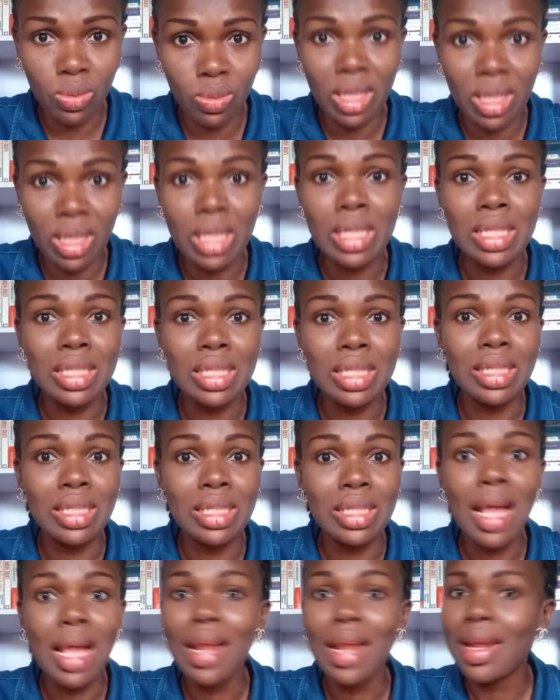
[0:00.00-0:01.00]
is
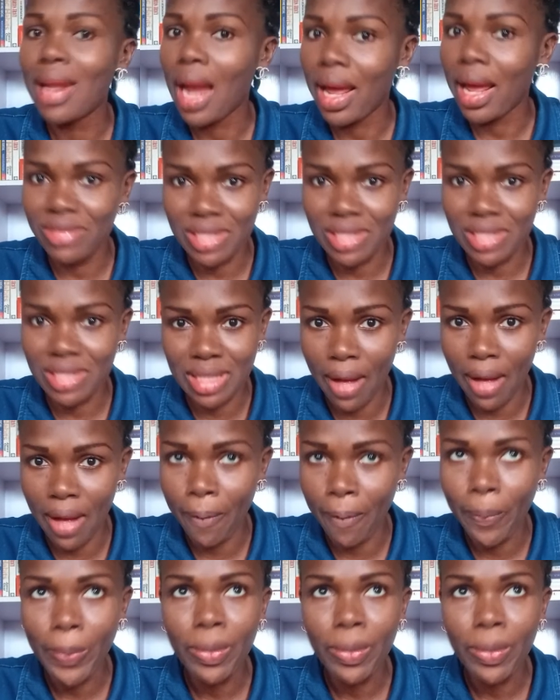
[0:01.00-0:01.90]
lifestyle,